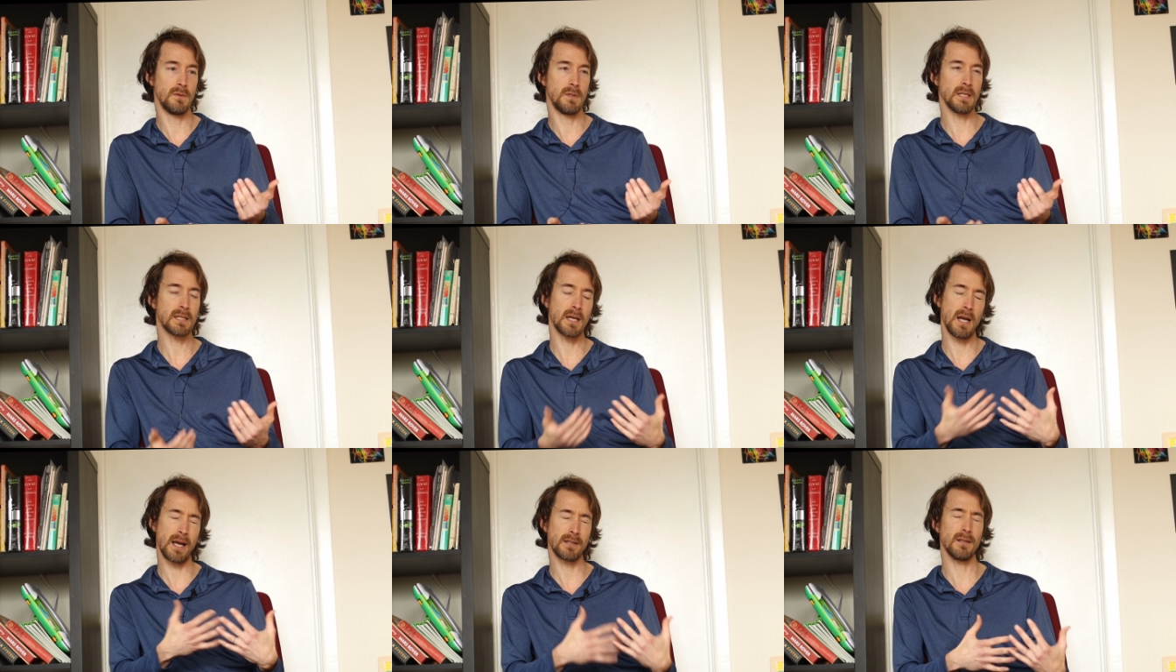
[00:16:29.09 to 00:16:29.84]

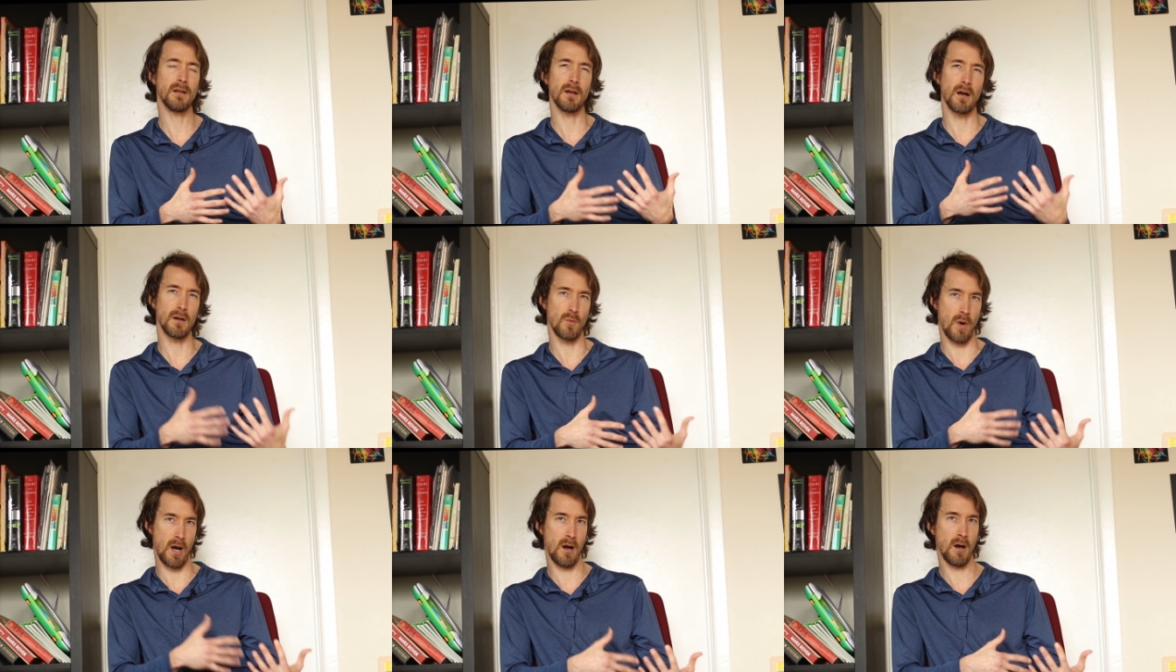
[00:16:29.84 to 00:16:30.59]
disconnected and
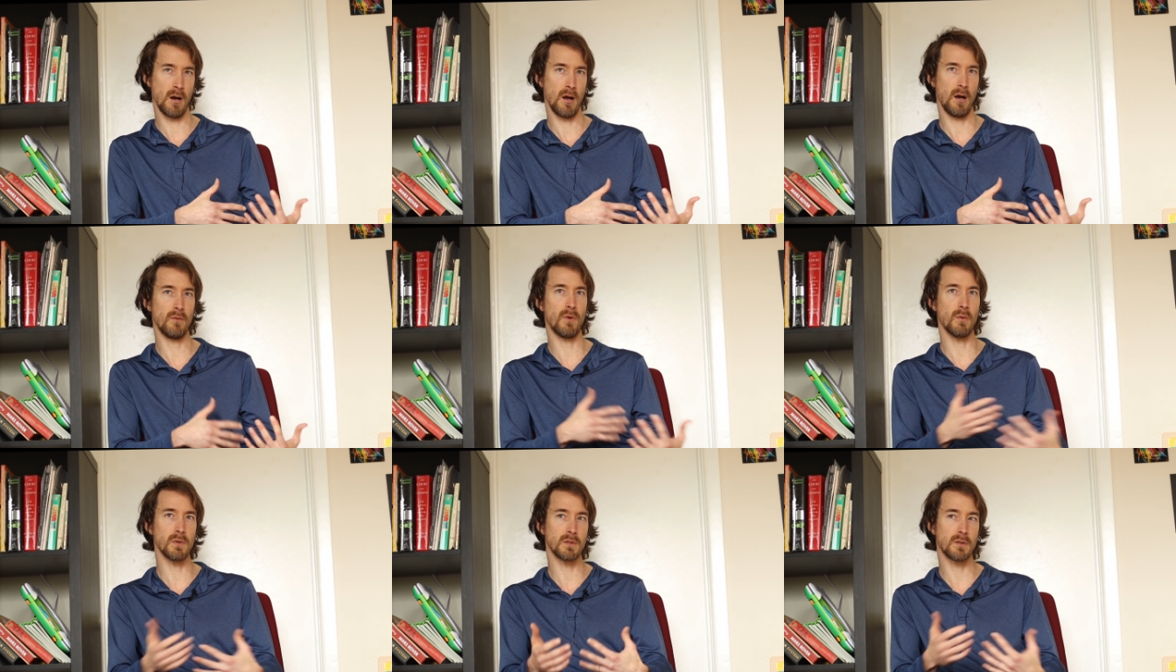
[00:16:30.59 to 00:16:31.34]
unaware of
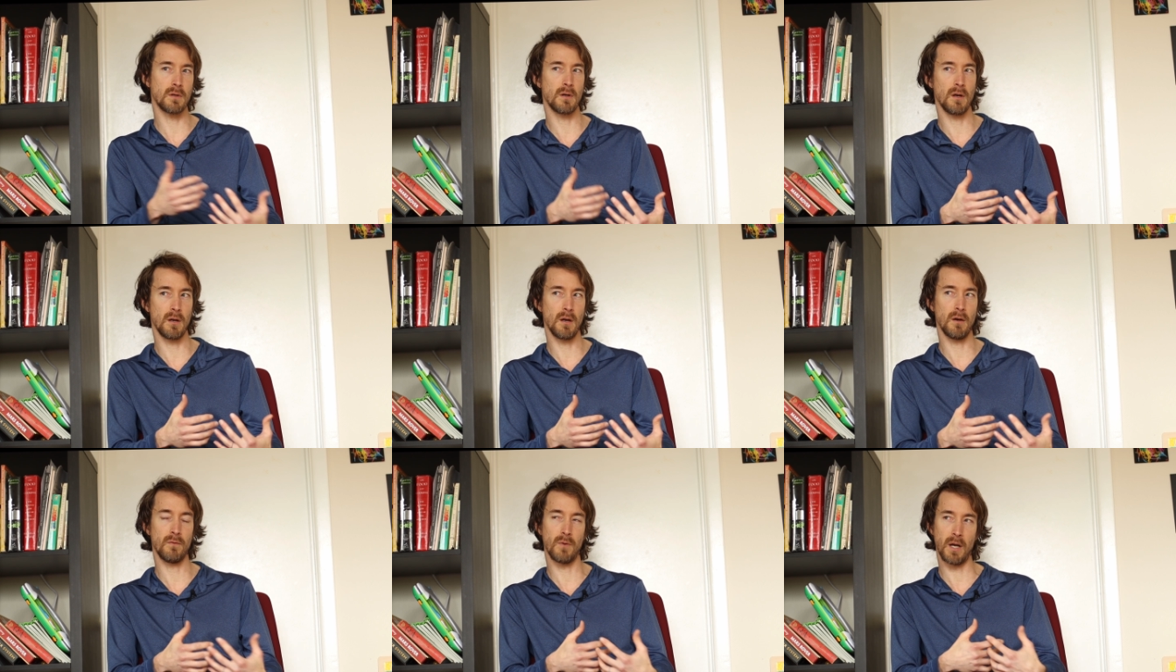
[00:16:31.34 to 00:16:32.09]

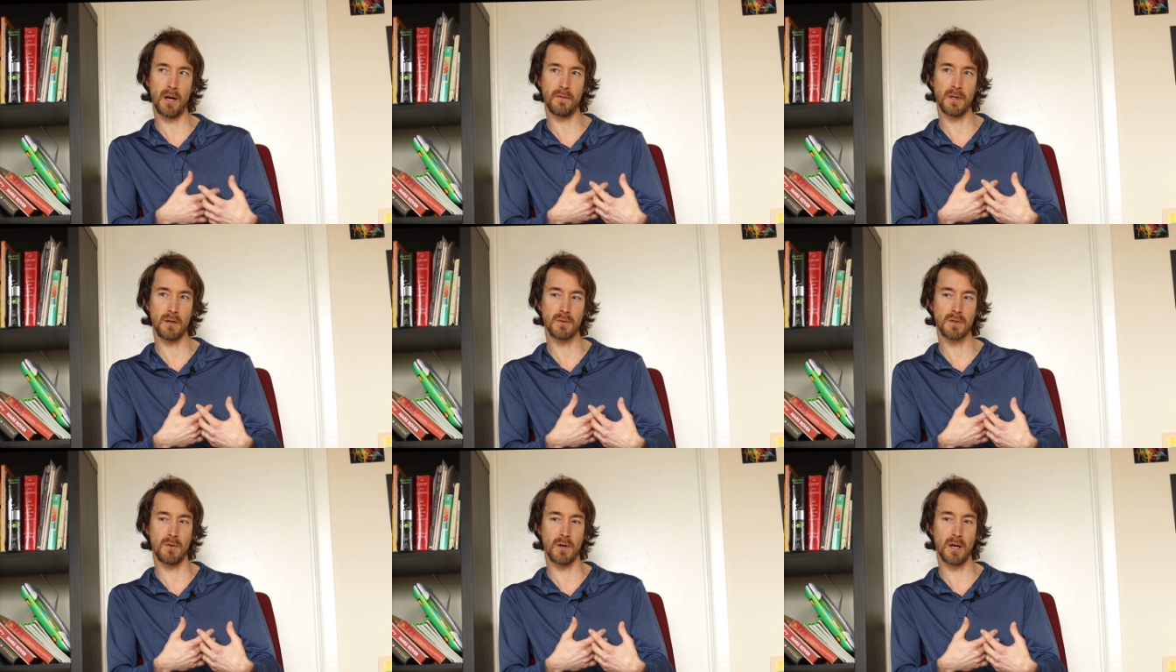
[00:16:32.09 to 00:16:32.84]
what everything was
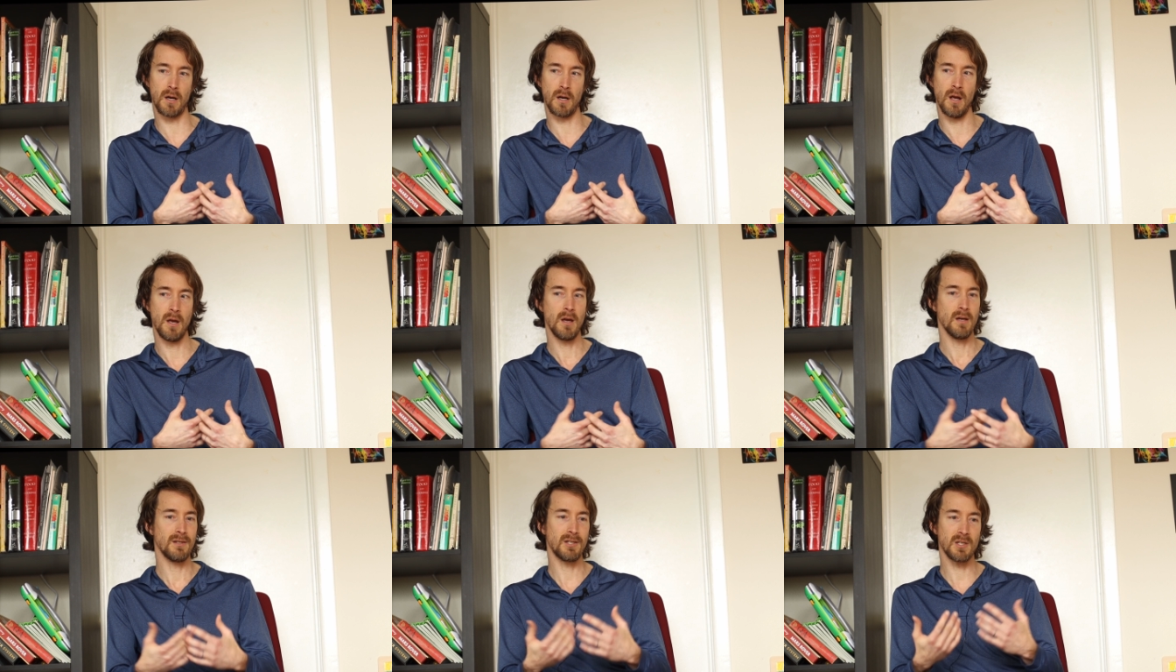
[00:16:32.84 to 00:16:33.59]
going on,
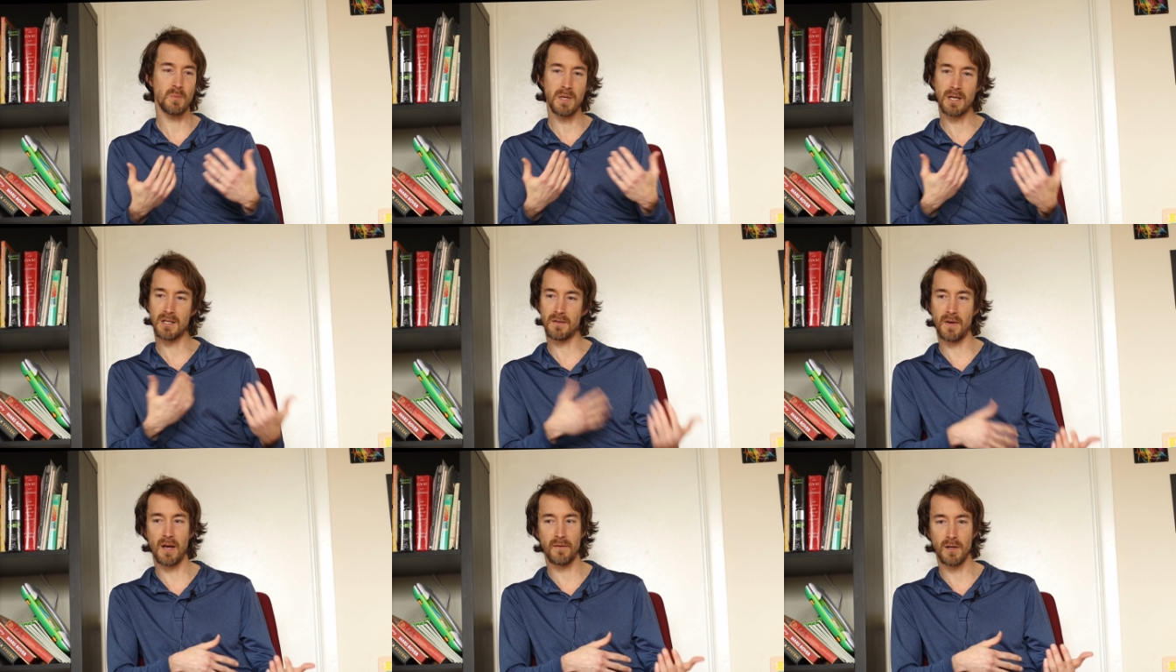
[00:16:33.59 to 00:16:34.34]
just because of
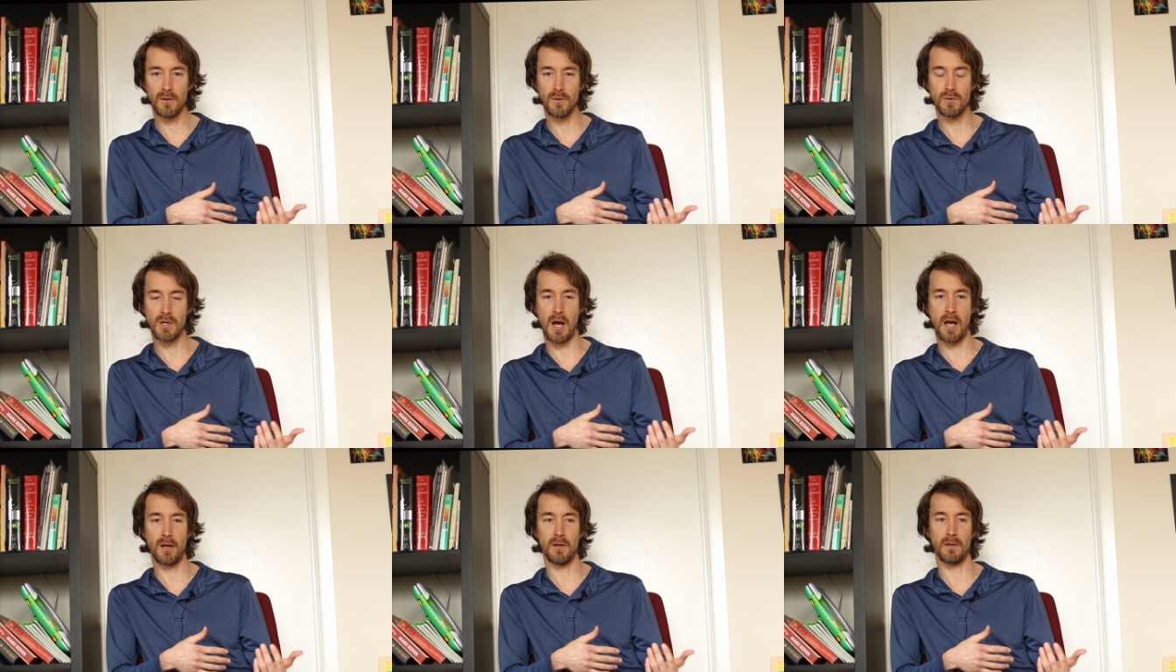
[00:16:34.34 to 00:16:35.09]
having a new
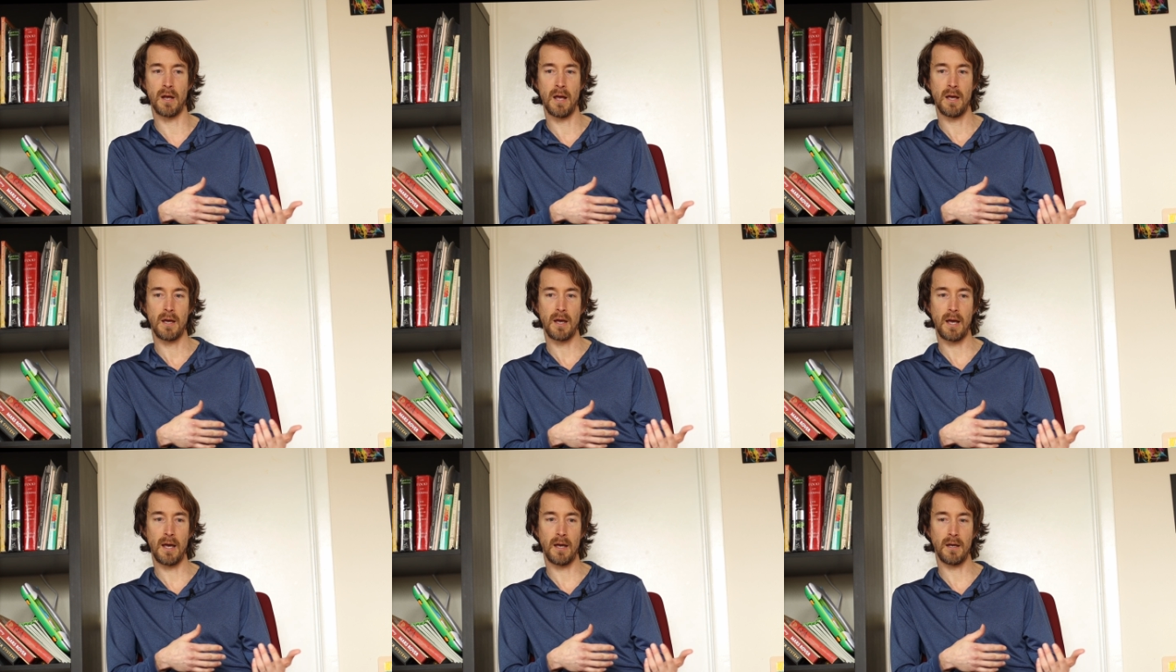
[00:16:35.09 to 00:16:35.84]
child.
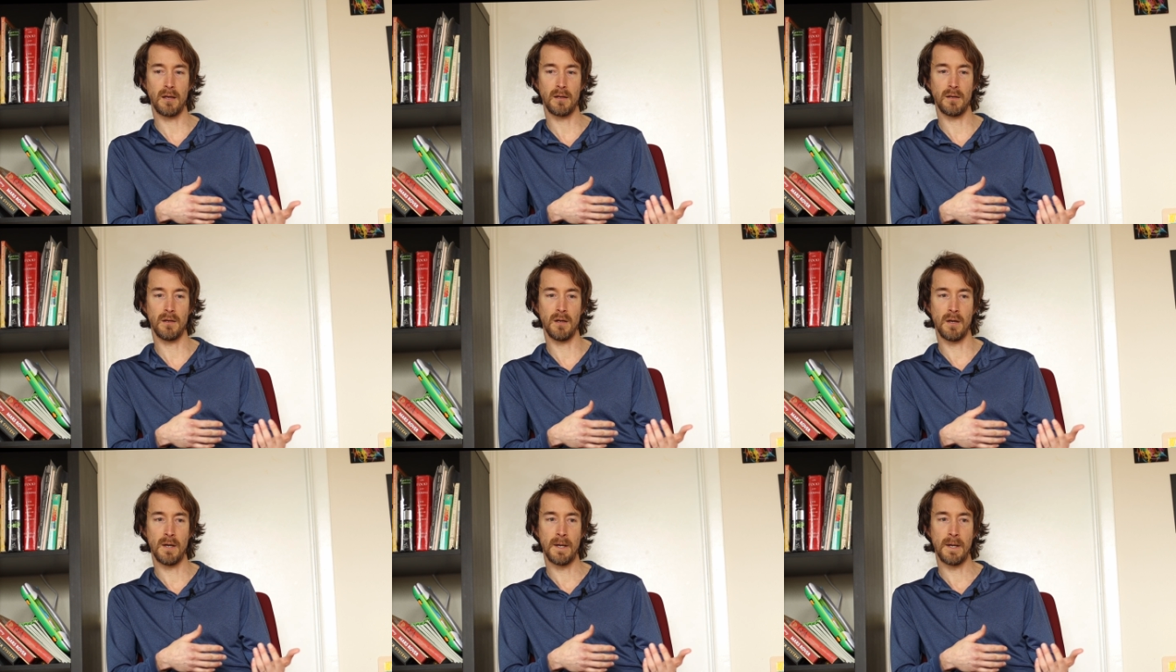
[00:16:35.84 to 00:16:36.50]
And